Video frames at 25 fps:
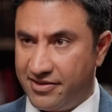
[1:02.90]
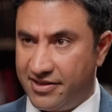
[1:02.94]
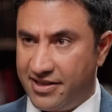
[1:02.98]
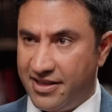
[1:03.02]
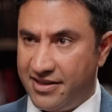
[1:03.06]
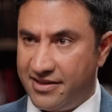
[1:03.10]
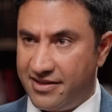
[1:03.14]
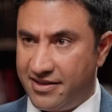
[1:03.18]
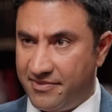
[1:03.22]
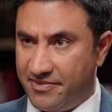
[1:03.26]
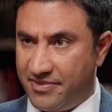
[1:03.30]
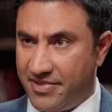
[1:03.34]

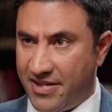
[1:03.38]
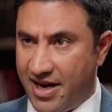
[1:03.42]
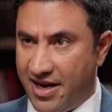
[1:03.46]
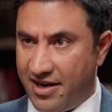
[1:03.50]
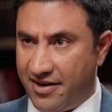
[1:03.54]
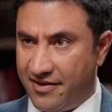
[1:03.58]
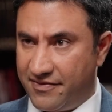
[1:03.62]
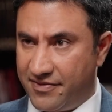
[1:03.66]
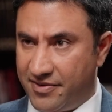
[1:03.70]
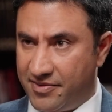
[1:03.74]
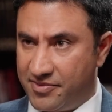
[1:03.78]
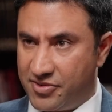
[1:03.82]
get the
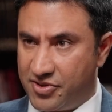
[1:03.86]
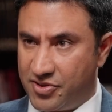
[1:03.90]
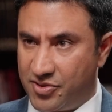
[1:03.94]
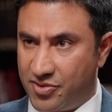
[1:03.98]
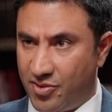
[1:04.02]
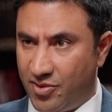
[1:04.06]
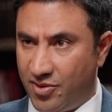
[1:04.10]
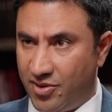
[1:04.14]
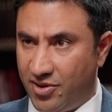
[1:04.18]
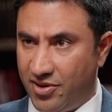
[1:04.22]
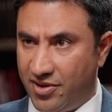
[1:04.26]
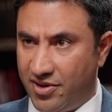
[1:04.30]
power from
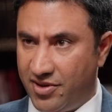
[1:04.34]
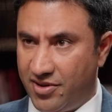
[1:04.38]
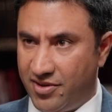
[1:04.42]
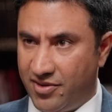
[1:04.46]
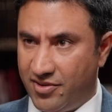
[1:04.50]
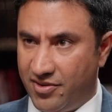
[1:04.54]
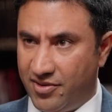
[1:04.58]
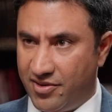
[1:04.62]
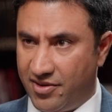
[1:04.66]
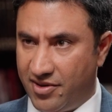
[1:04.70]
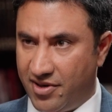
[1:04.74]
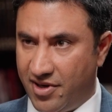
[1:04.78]
solar
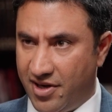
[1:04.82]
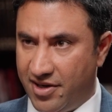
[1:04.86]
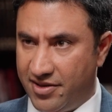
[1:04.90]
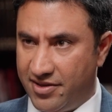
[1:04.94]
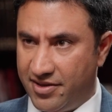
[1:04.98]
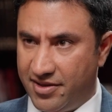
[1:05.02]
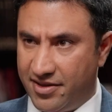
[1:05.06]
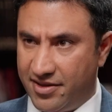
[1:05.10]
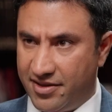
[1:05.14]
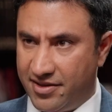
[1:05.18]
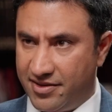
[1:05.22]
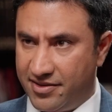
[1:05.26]
or
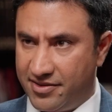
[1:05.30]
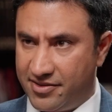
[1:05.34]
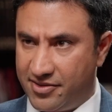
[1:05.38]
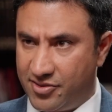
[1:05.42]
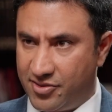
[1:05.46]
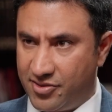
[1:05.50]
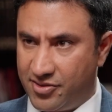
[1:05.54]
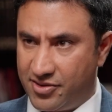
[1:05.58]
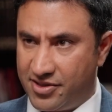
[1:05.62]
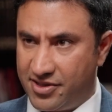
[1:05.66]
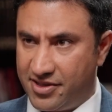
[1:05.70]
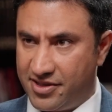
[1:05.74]
other
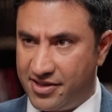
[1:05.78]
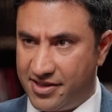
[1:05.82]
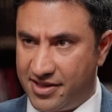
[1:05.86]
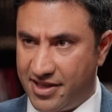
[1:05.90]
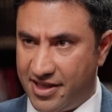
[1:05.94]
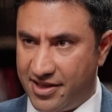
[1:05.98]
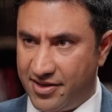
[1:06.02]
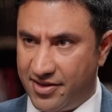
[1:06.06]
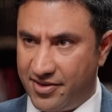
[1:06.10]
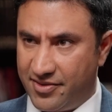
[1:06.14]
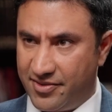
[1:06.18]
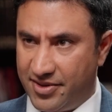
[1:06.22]
sources
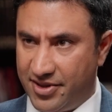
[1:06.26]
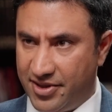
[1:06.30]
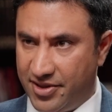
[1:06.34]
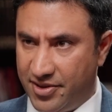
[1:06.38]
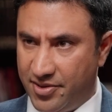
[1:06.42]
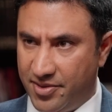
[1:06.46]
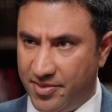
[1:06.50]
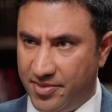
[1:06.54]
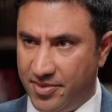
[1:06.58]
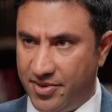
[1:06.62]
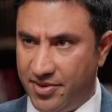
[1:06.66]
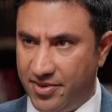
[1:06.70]
that are
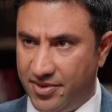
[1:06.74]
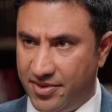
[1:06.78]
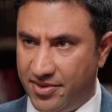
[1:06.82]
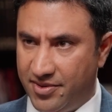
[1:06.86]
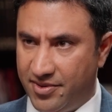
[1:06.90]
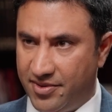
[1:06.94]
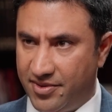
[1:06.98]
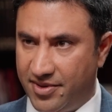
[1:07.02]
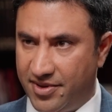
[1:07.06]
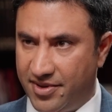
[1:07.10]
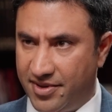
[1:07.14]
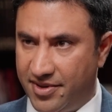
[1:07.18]
renewable
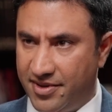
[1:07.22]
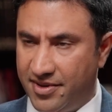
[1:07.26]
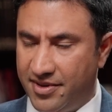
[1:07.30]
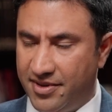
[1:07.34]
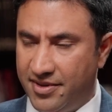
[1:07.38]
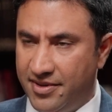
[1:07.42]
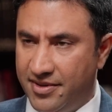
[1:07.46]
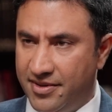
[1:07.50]
or?